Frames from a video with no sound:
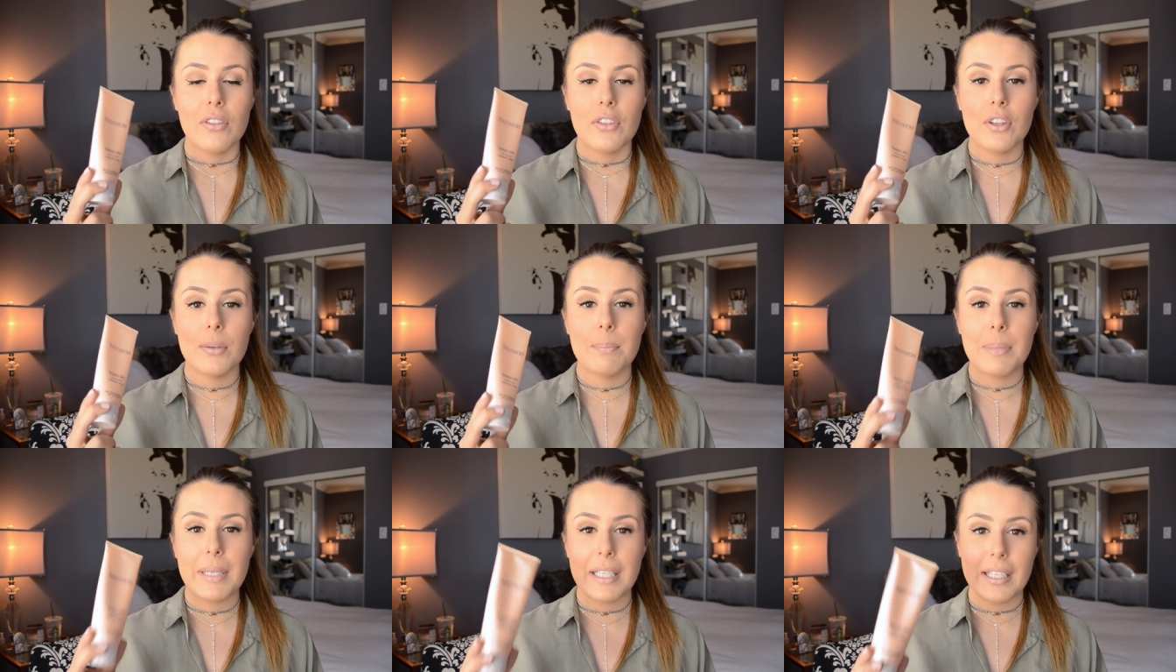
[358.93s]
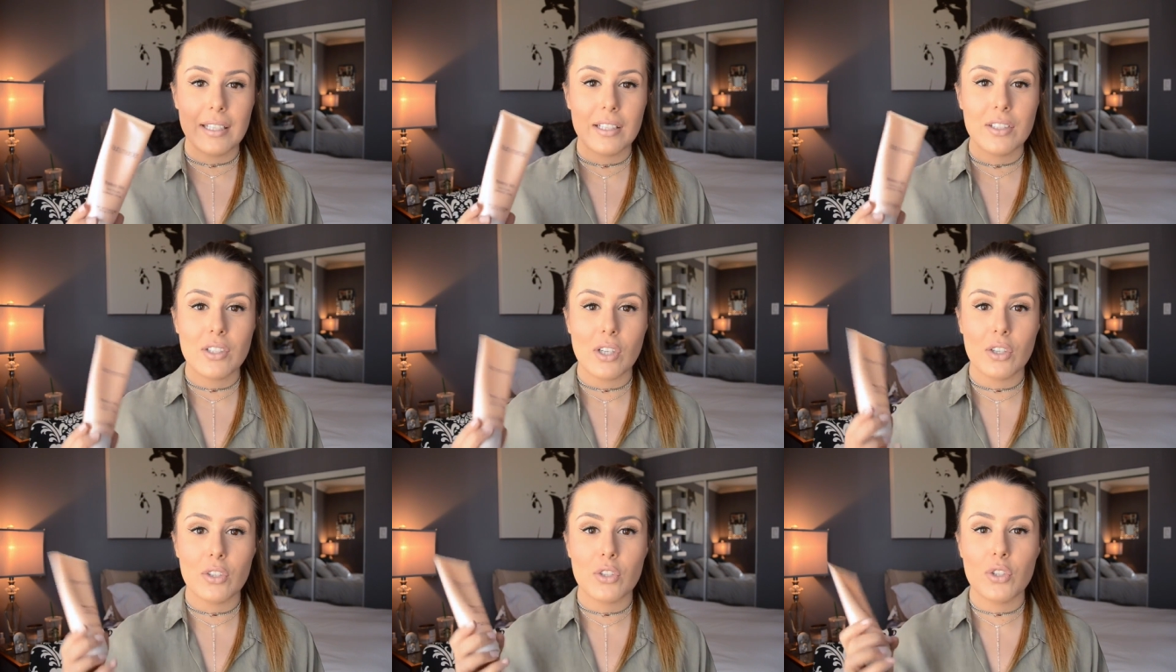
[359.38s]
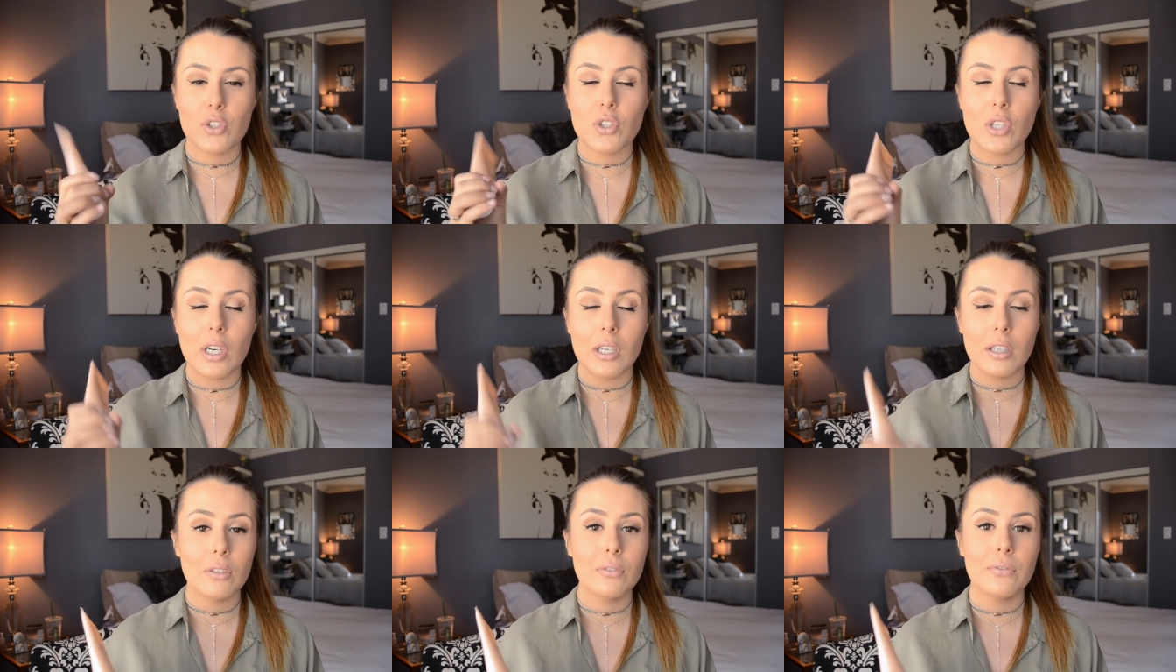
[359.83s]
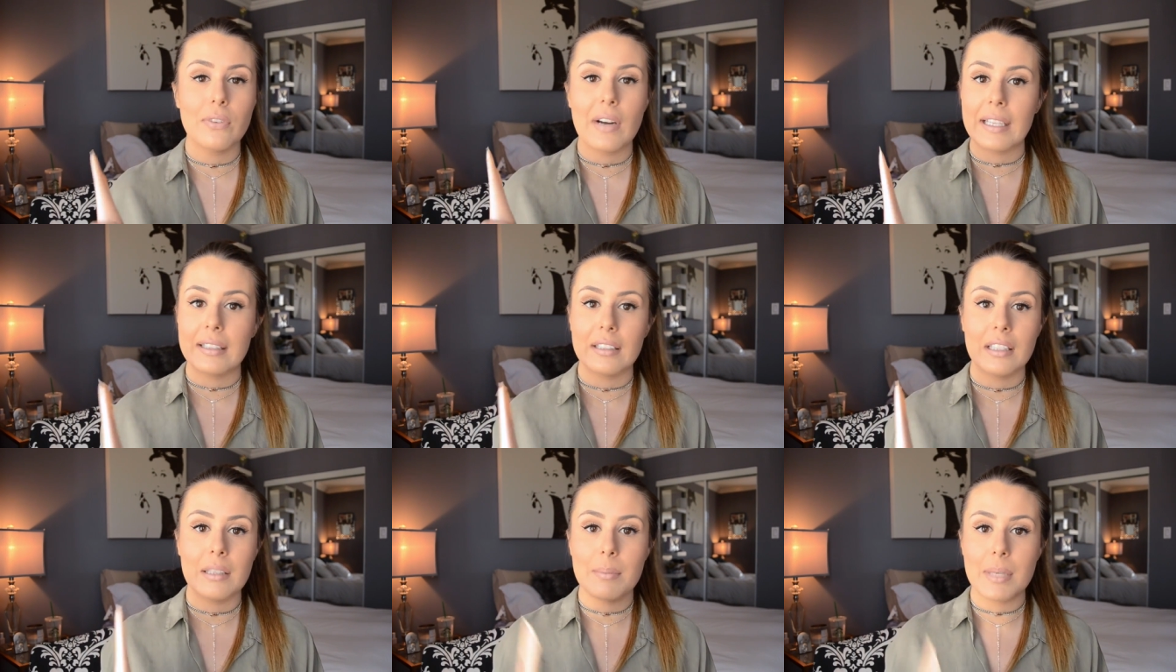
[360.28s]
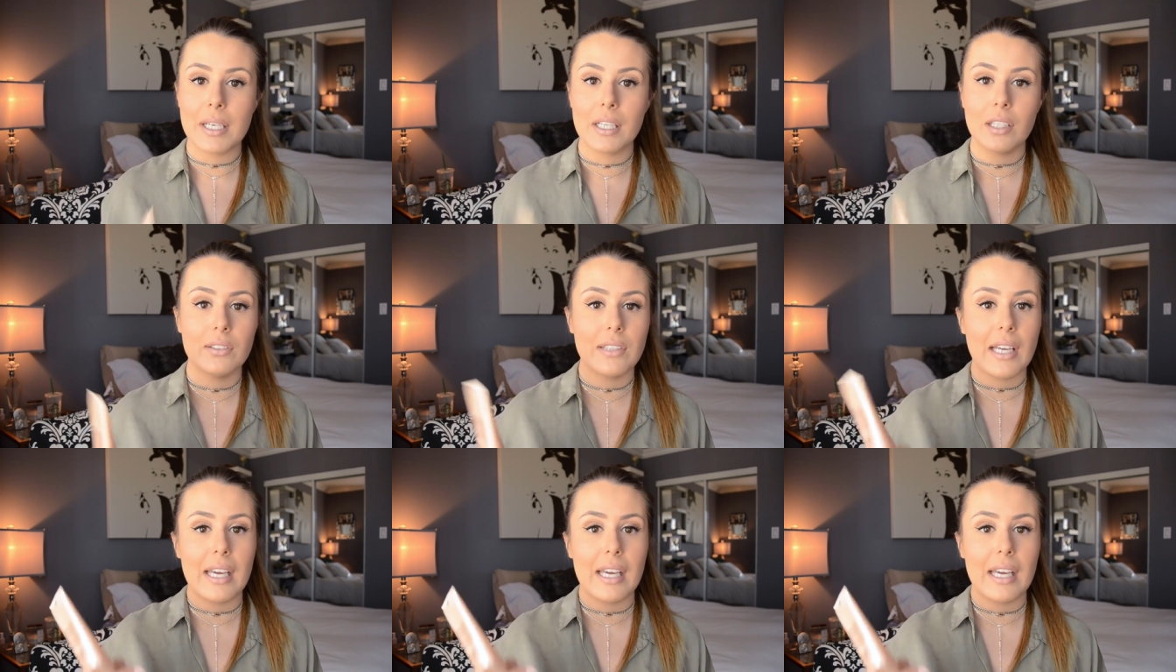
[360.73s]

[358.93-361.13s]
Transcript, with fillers: The beads are so finely milled